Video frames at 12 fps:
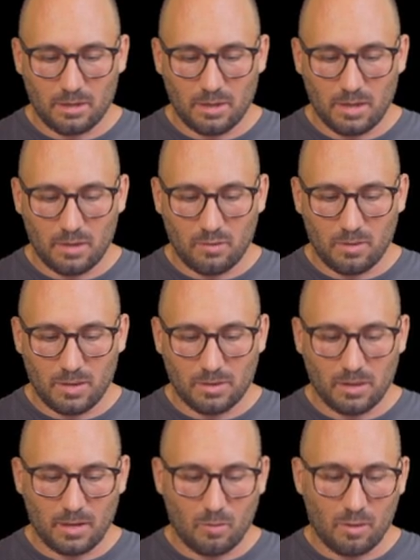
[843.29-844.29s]
and
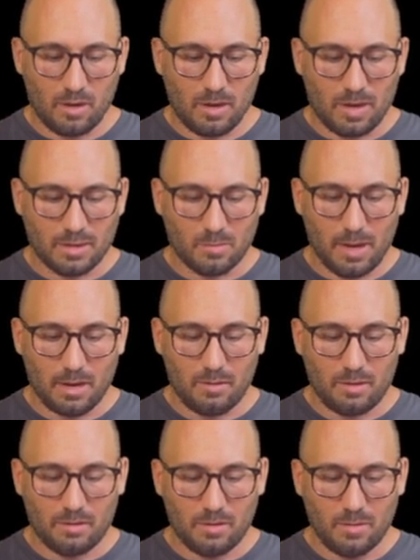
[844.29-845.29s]
decreasing with a nice
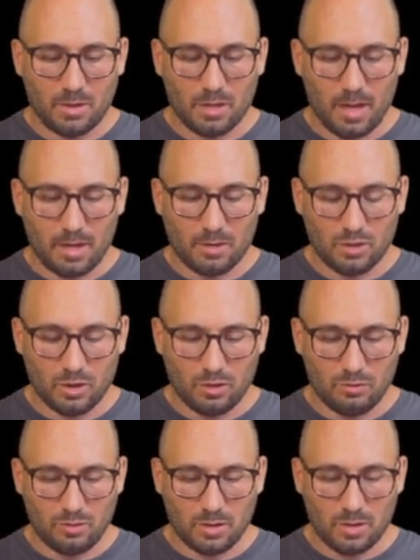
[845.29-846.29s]
background image I can
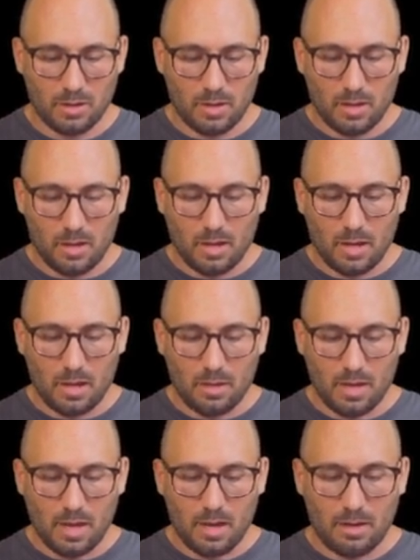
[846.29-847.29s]
choose. And
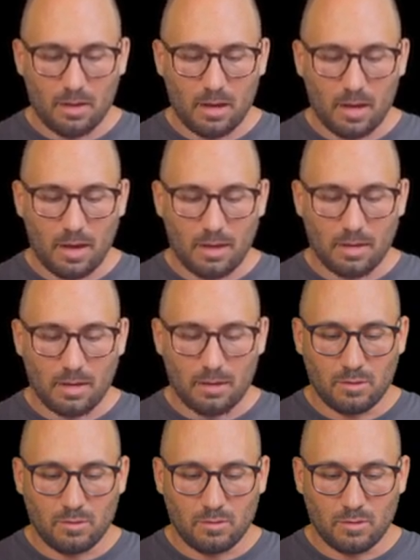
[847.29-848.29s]
then I
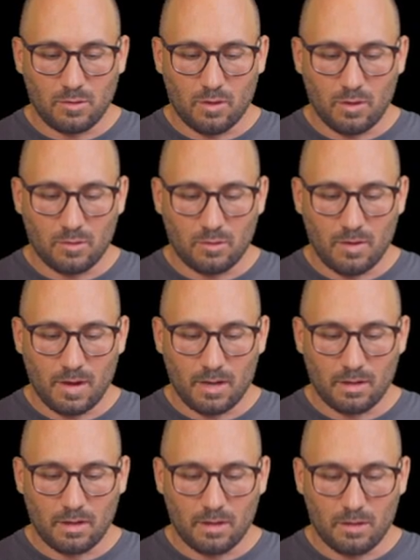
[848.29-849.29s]
need to
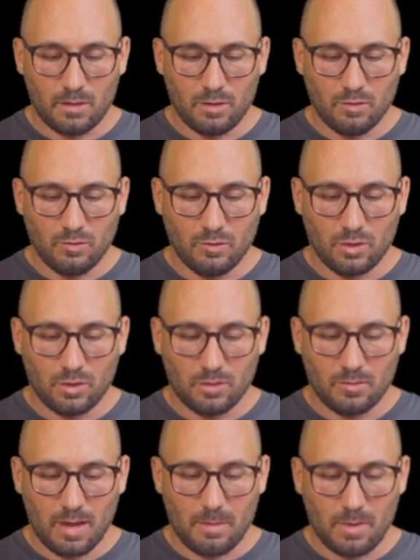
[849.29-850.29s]
contract and
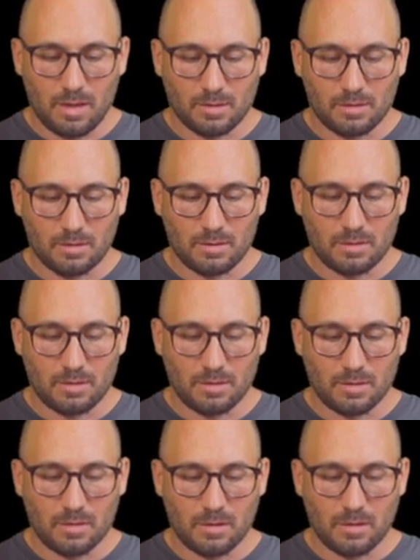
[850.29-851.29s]
loosen my muscles
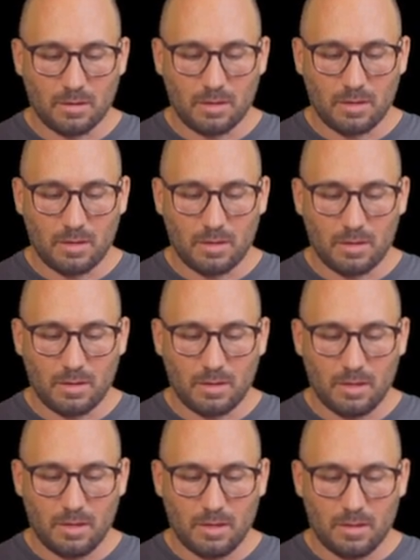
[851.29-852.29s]

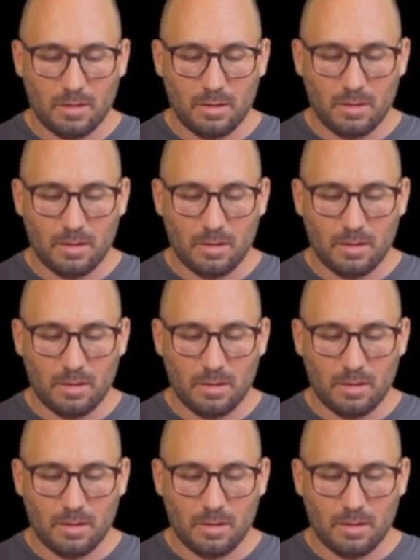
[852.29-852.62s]
in